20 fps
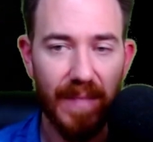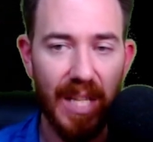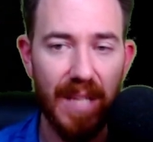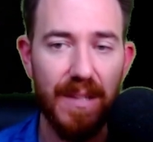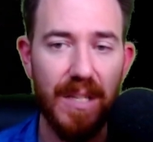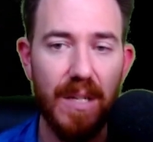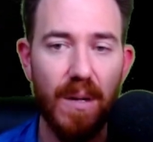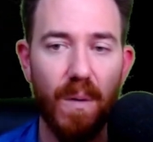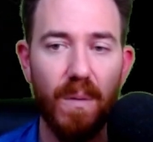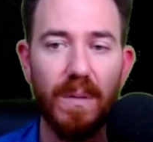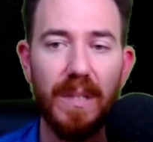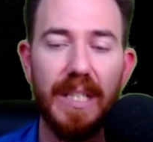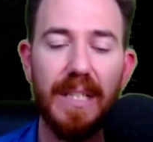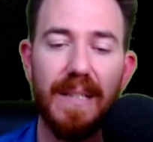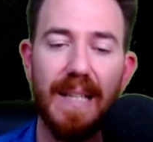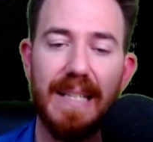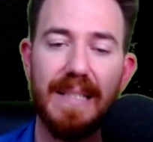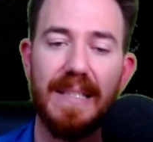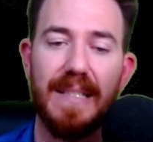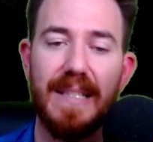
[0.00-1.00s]
The only
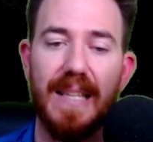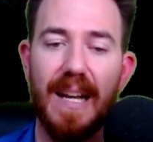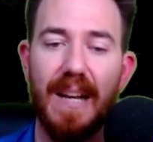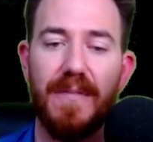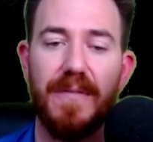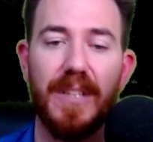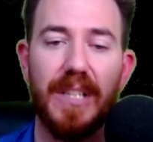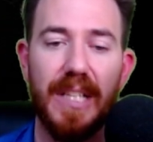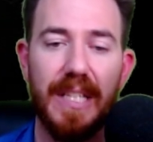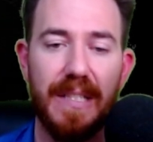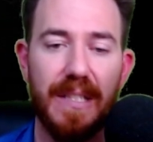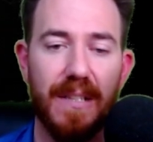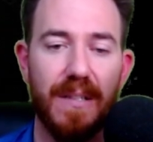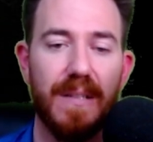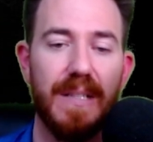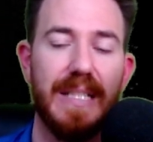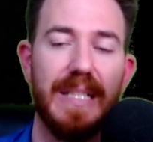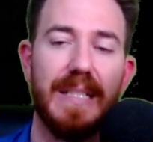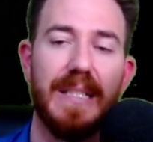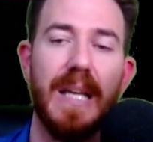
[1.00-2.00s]
classes that I feel like
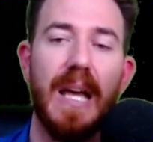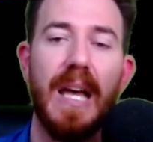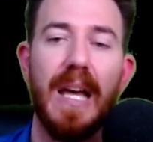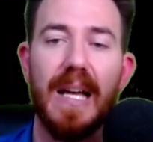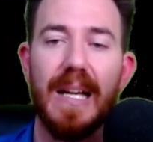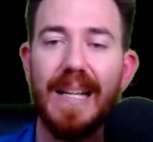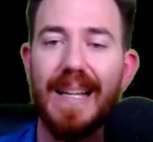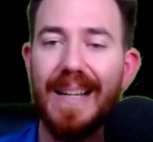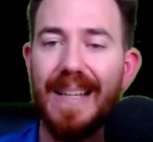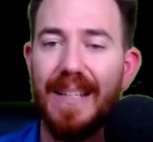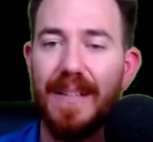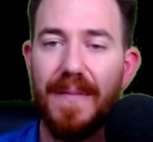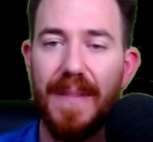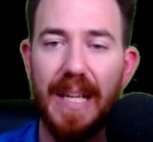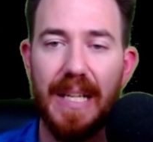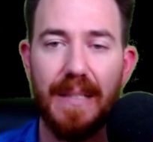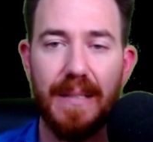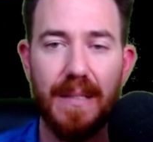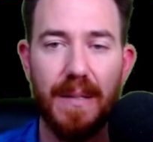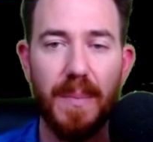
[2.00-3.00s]
there is kind of
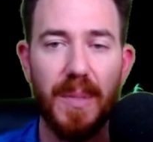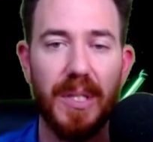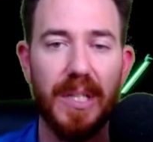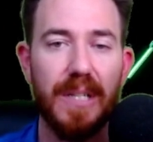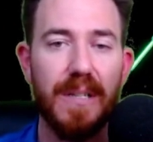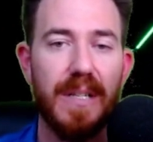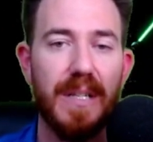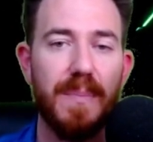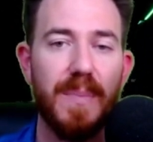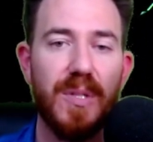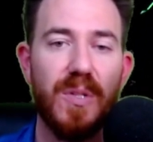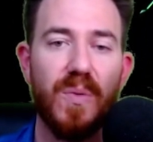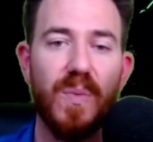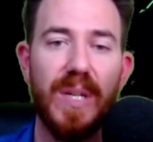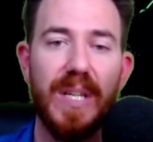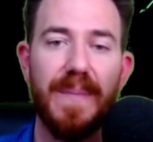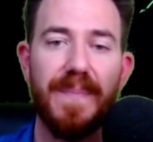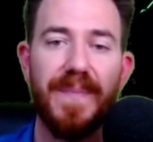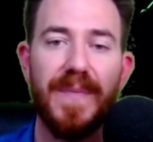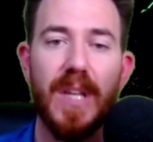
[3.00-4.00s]
a similarity
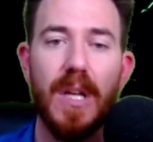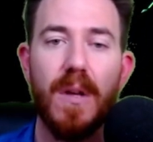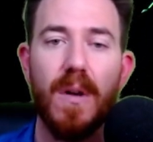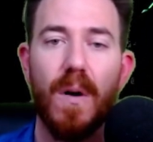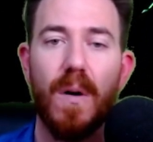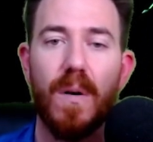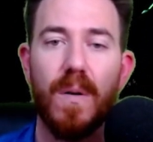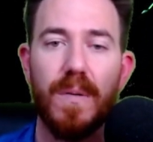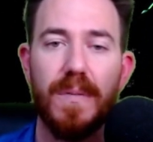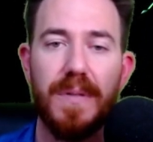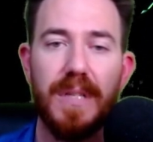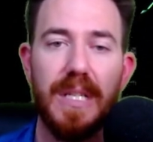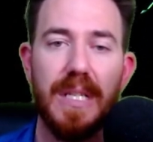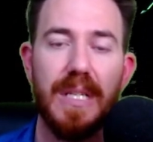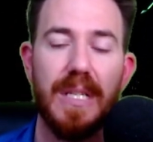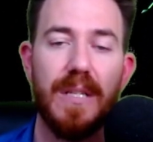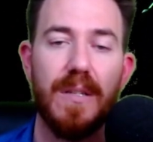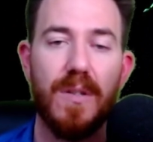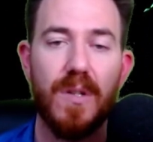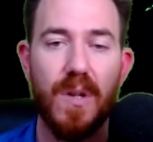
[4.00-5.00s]
between are
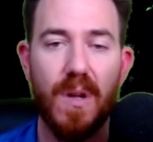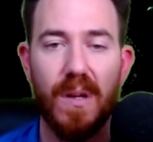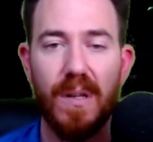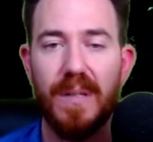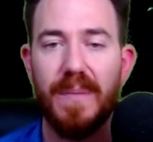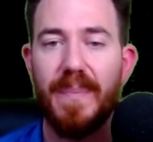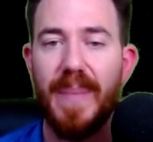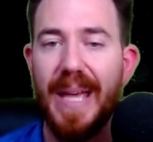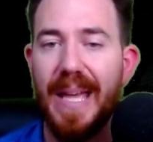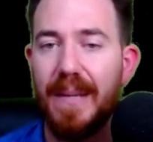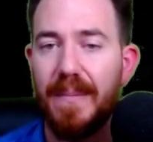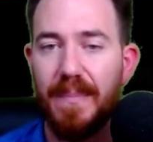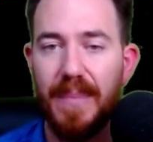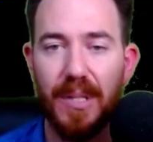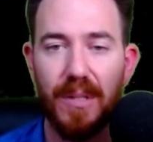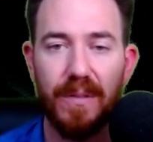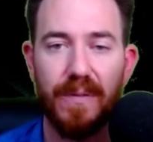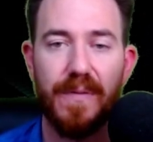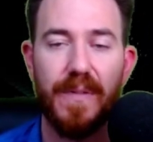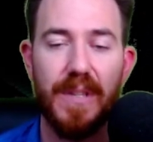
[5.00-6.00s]
the non-pet
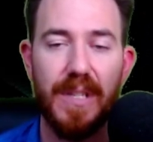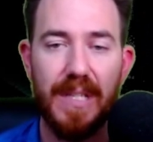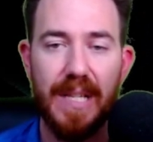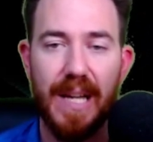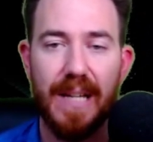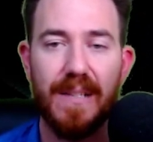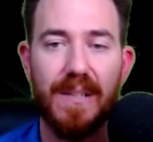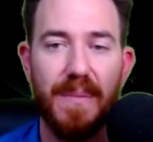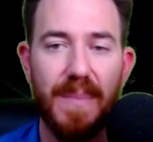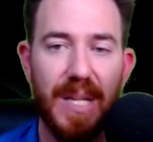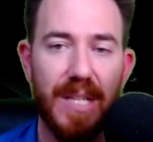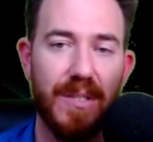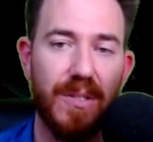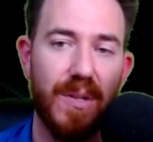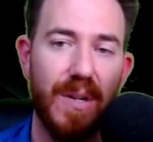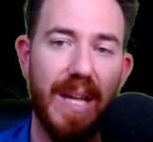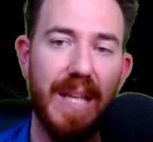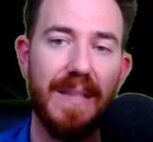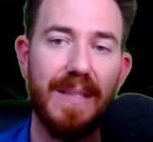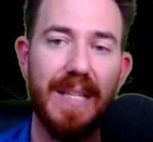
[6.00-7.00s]
build for the
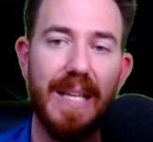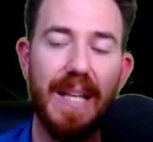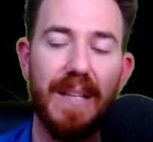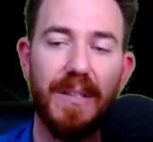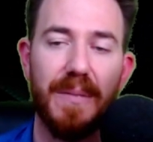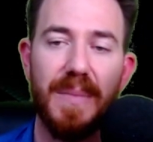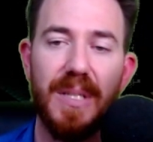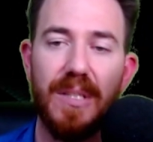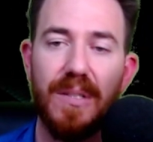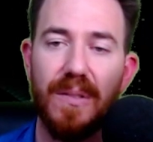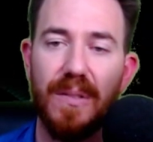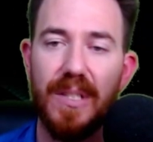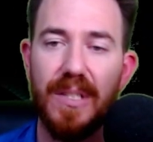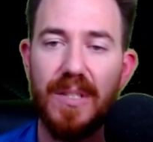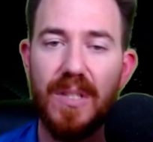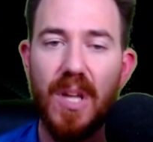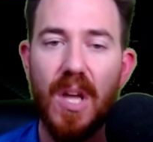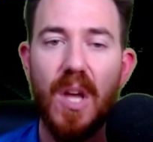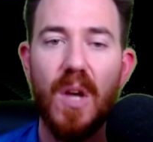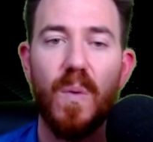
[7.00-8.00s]
Technomancer and the
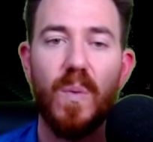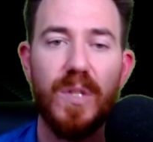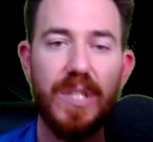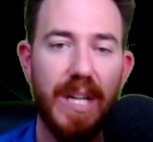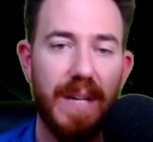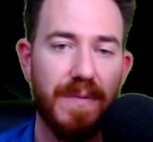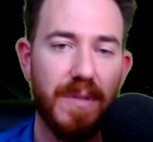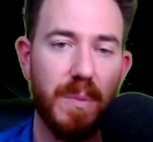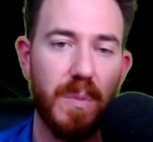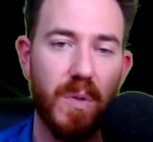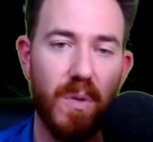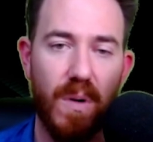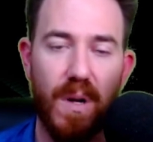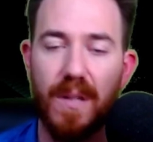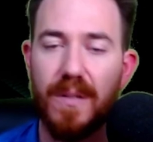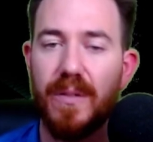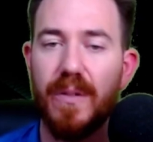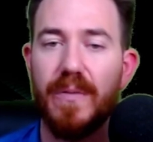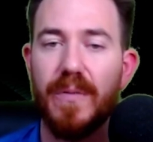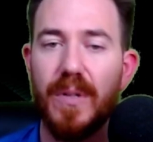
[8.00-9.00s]
Elementalist, which have some
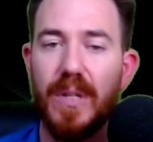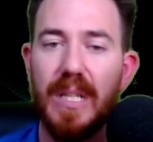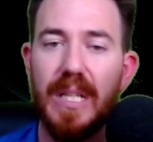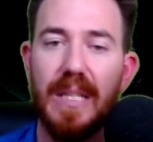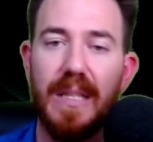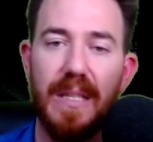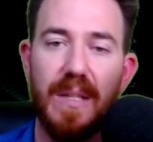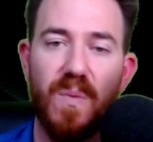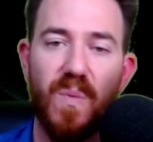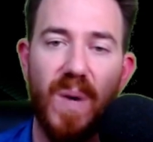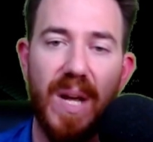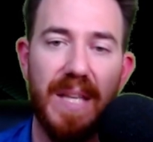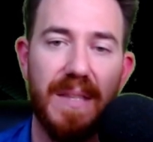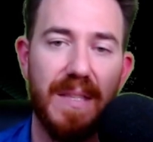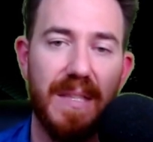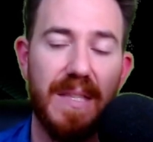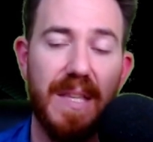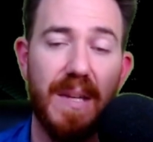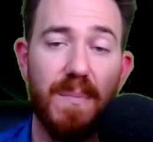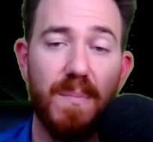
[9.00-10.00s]
crossover in the way
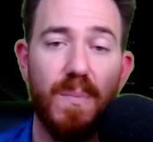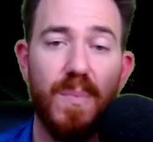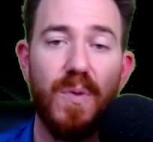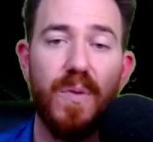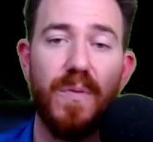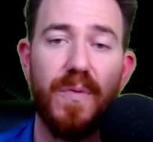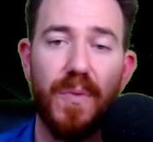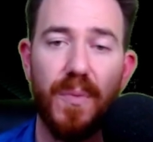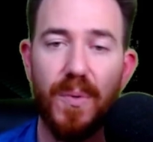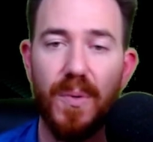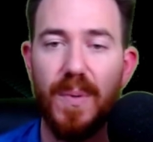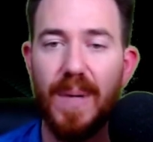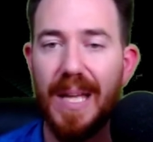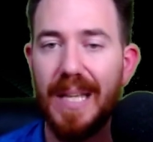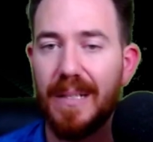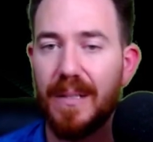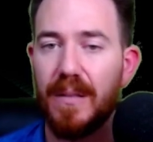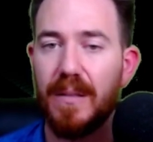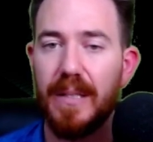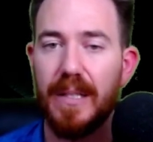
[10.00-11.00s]
that they move through
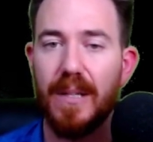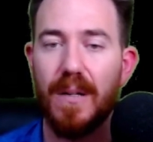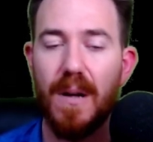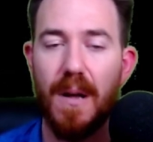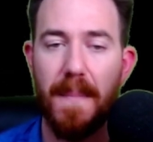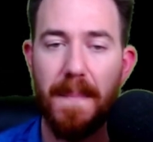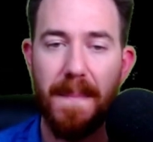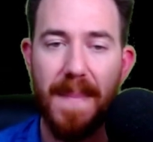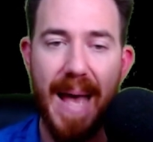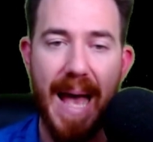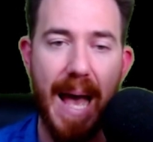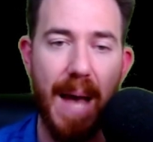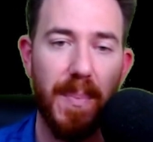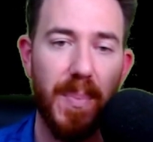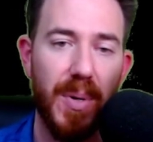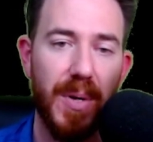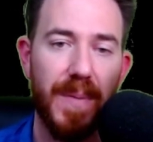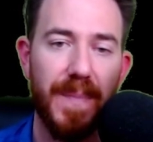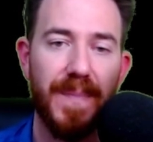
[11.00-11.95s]
and clear a map.